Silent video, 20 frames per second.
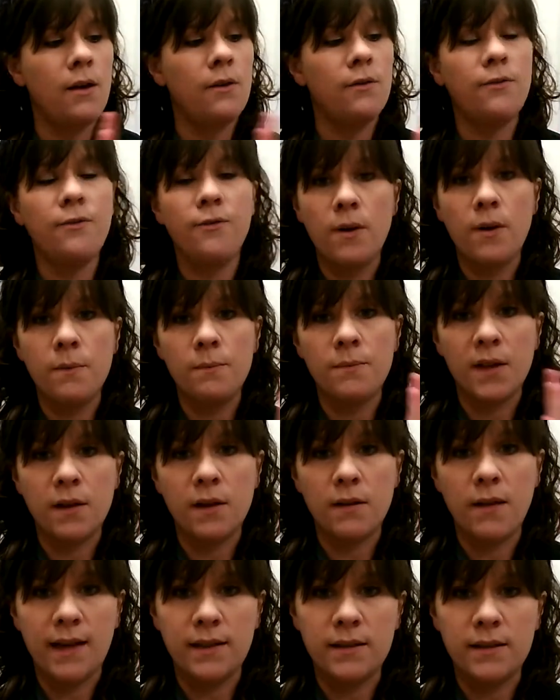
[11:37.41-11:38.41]
from the
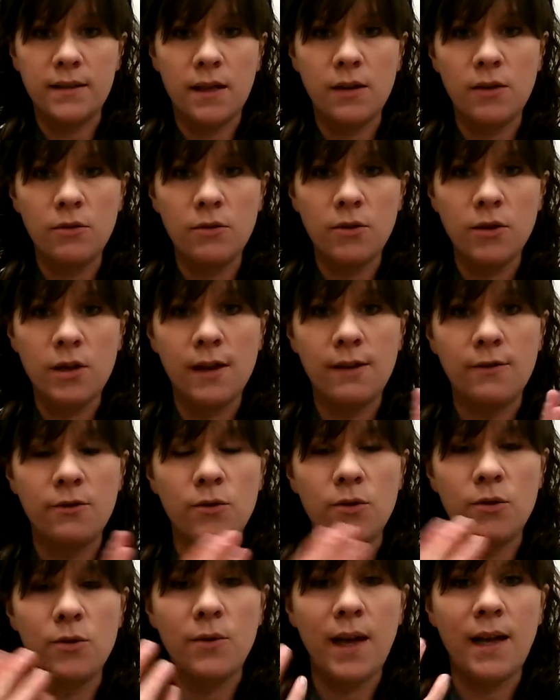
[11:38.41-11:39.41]
glass that you're looking
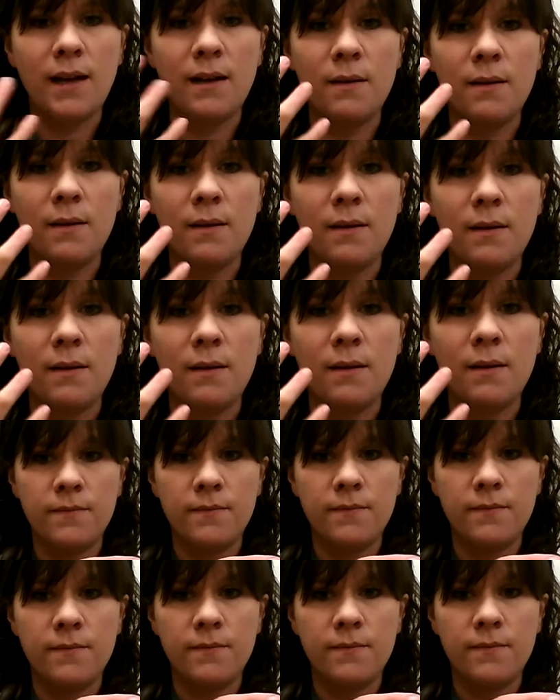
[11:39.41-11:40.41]
through, and it
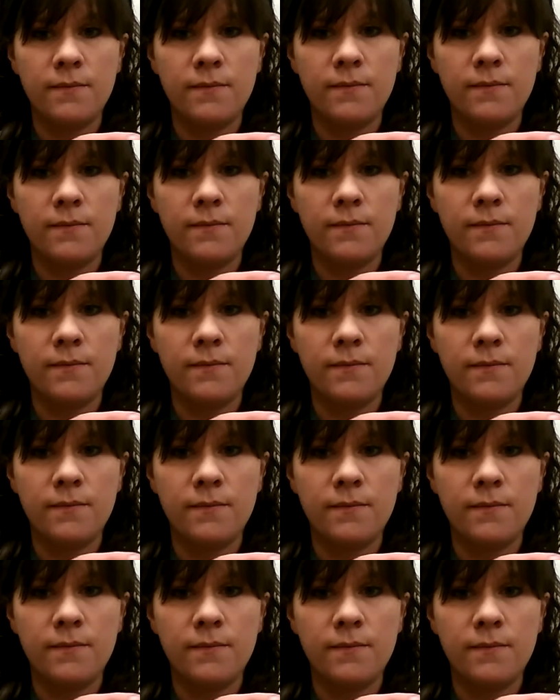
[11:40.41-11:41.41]
stresses your eyes out a
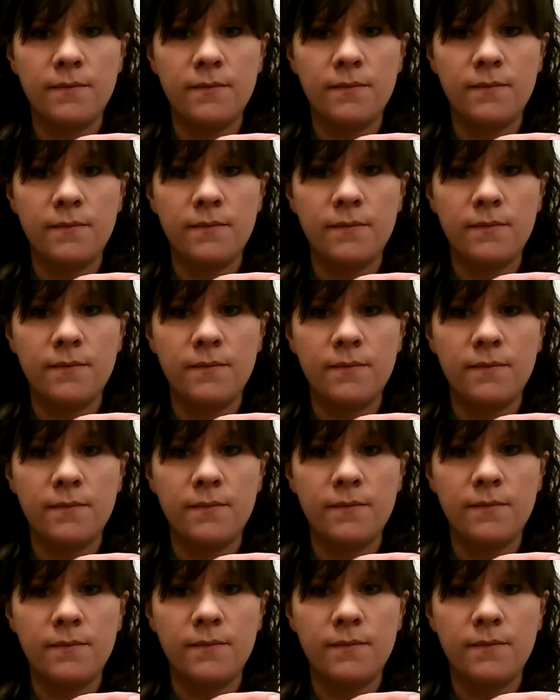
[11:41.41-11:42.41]
little bit less.
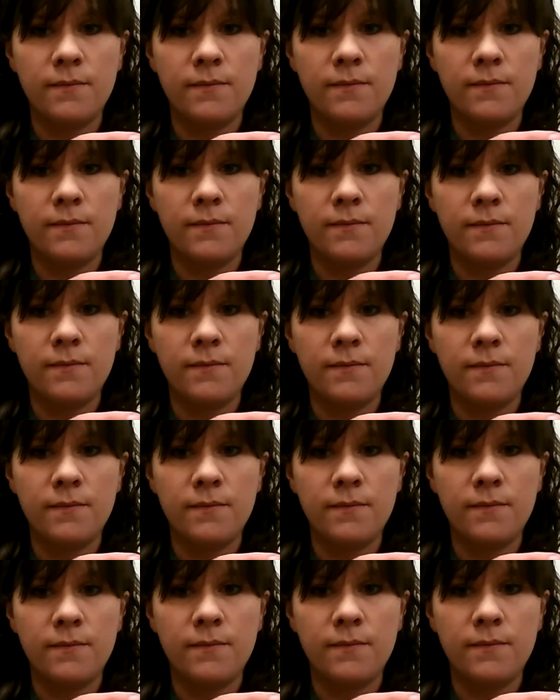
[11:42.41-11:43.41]
I keep
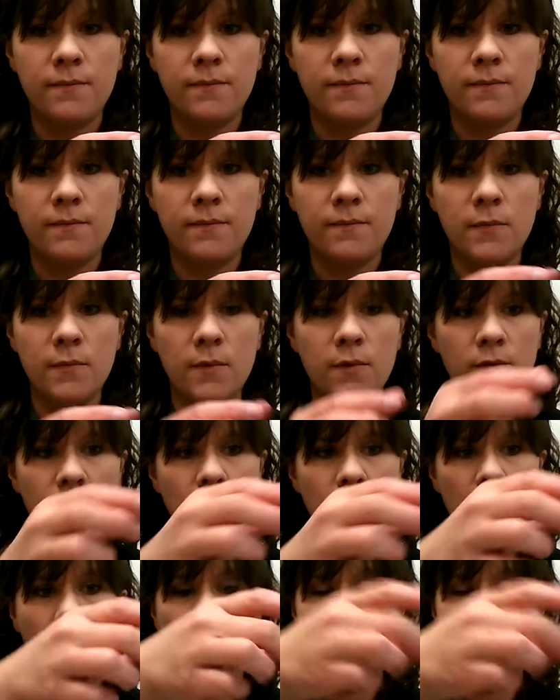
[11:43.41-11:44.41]
mine
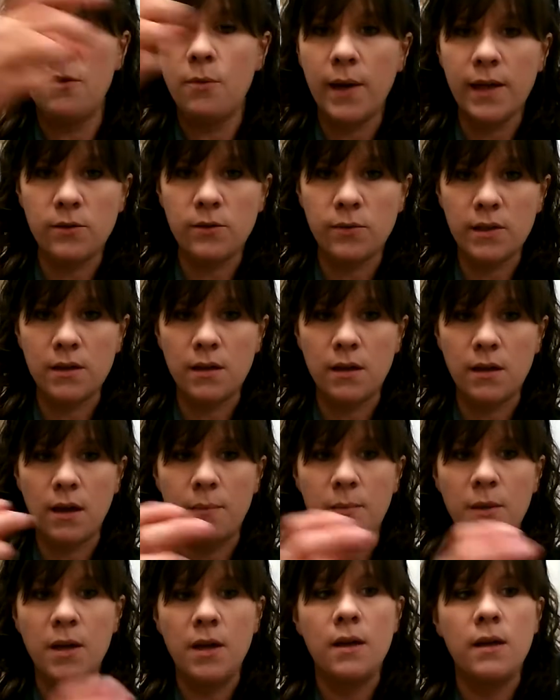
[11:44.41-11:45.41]
all the way twisted
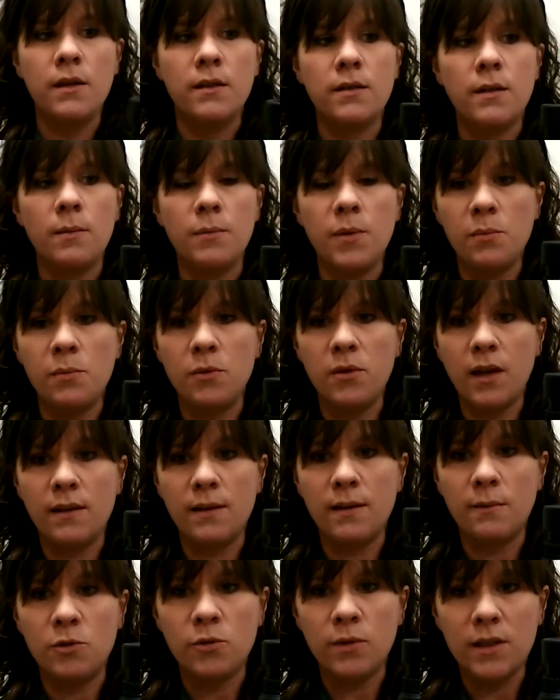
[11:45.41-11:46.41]
up. Some people like
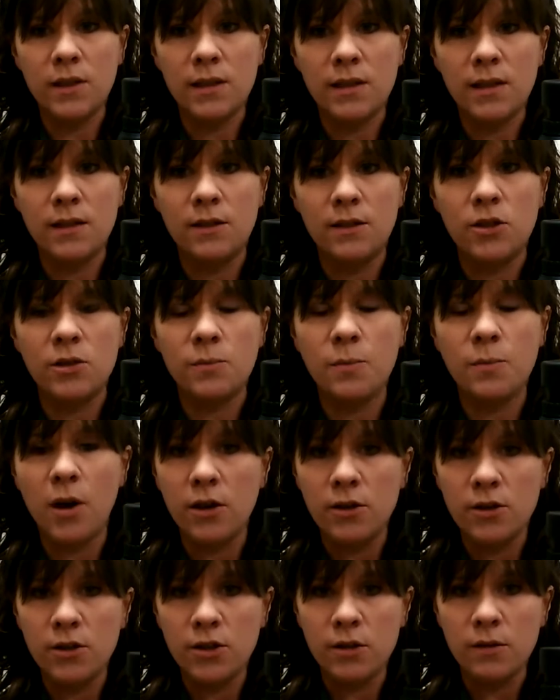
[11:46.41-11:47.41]
them twisted just
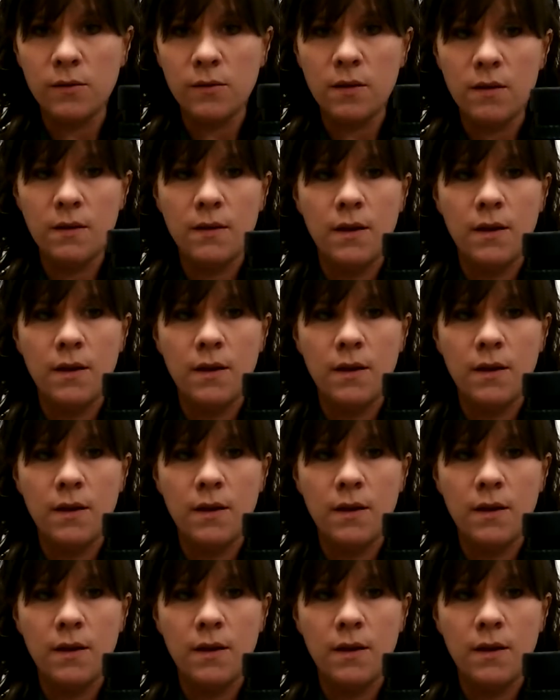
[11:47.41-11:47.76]
partial.